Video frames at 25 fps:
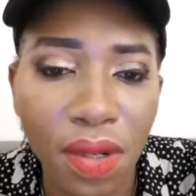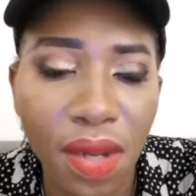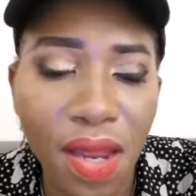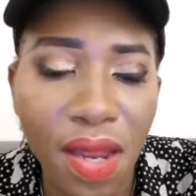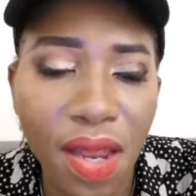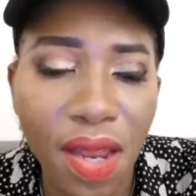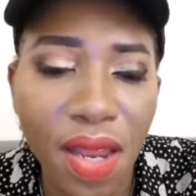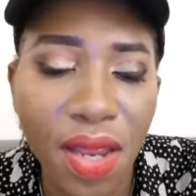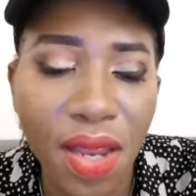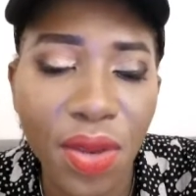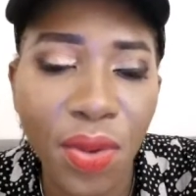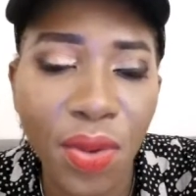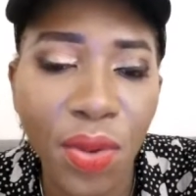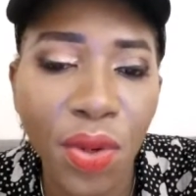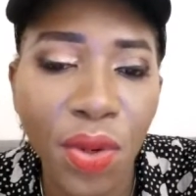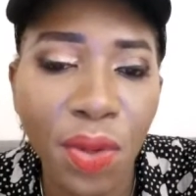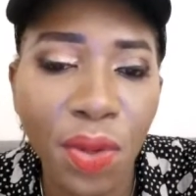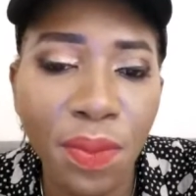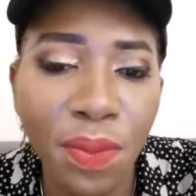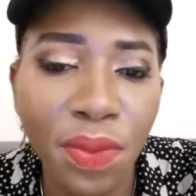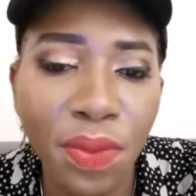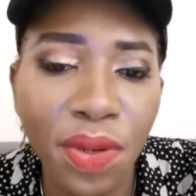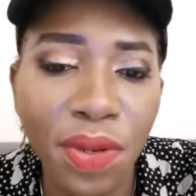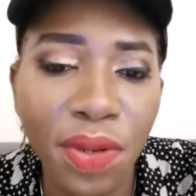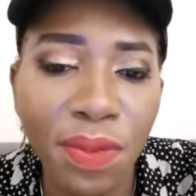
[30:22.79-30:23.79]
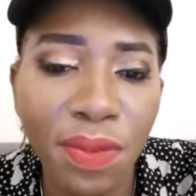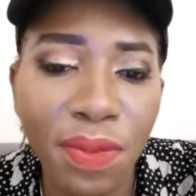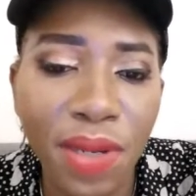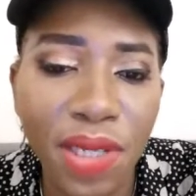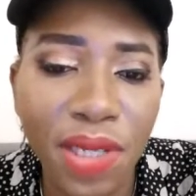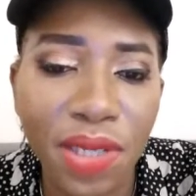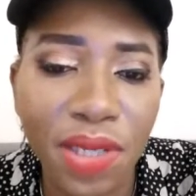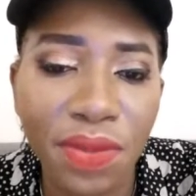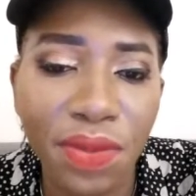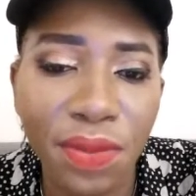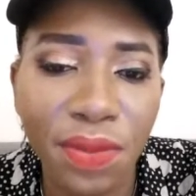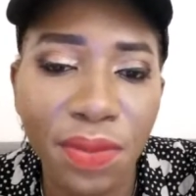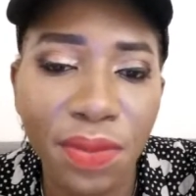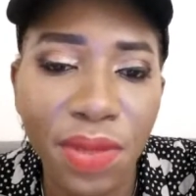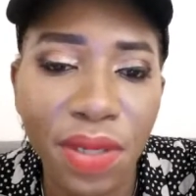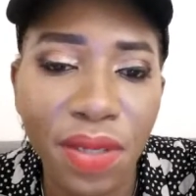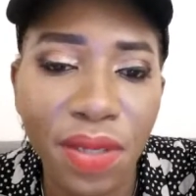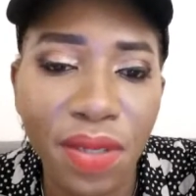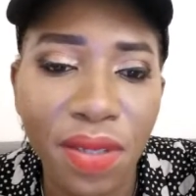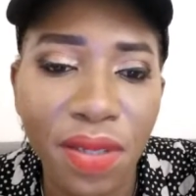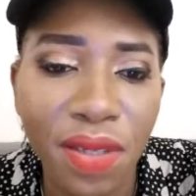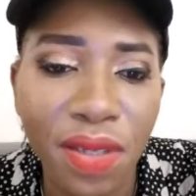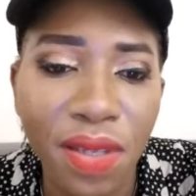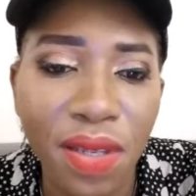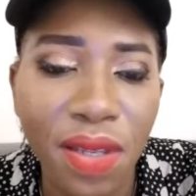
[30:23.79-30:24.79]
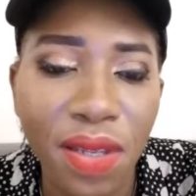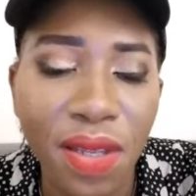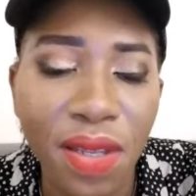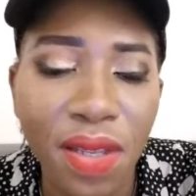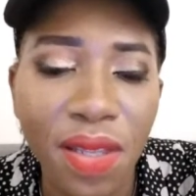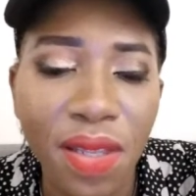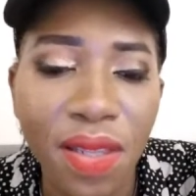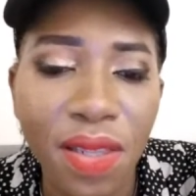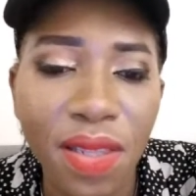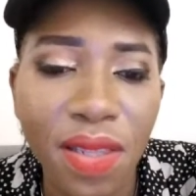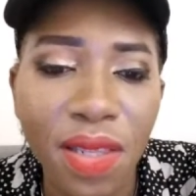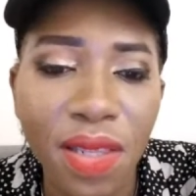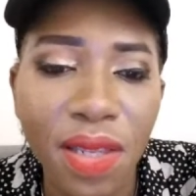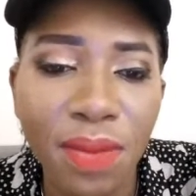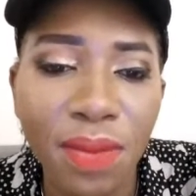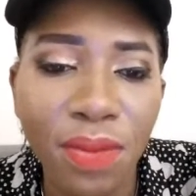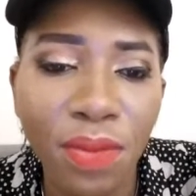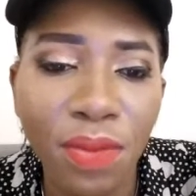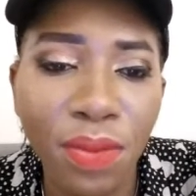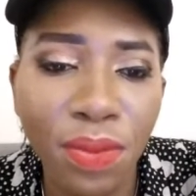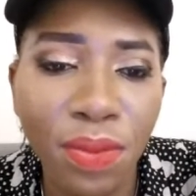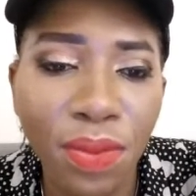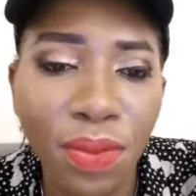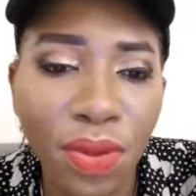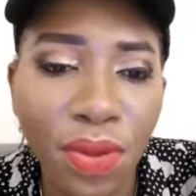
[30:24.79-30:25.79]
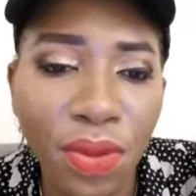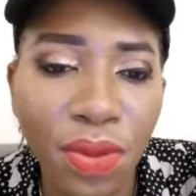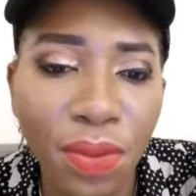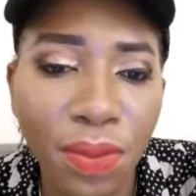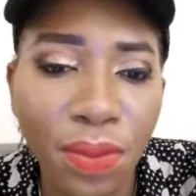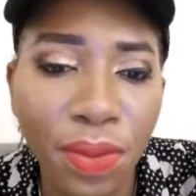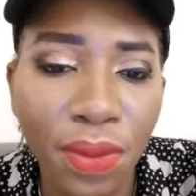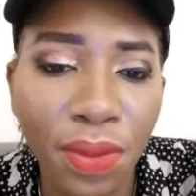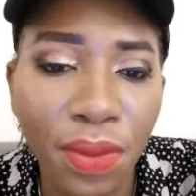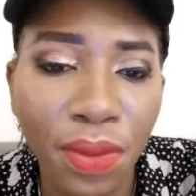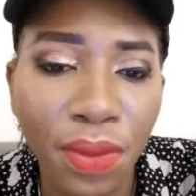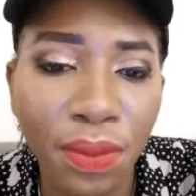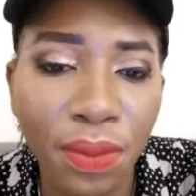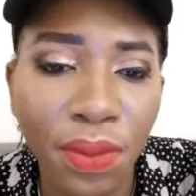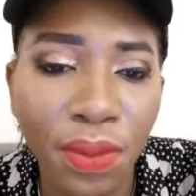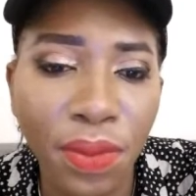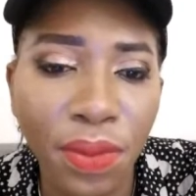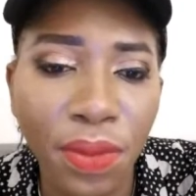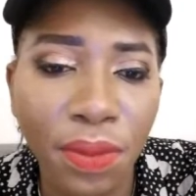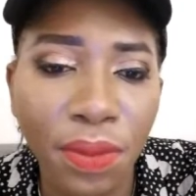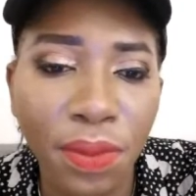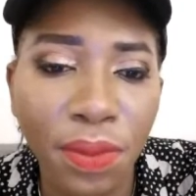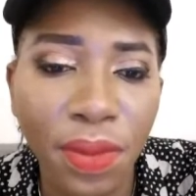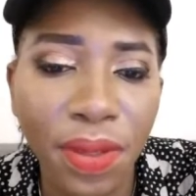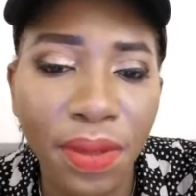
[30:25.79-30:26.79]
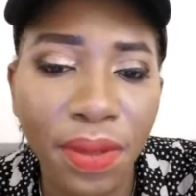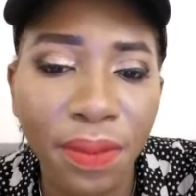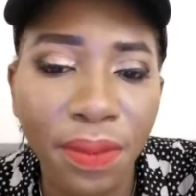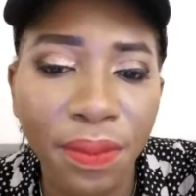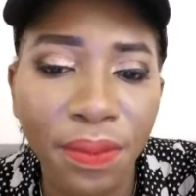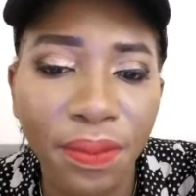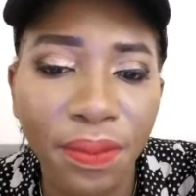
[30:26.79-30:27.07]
You go book mass for me. Name book bo book be.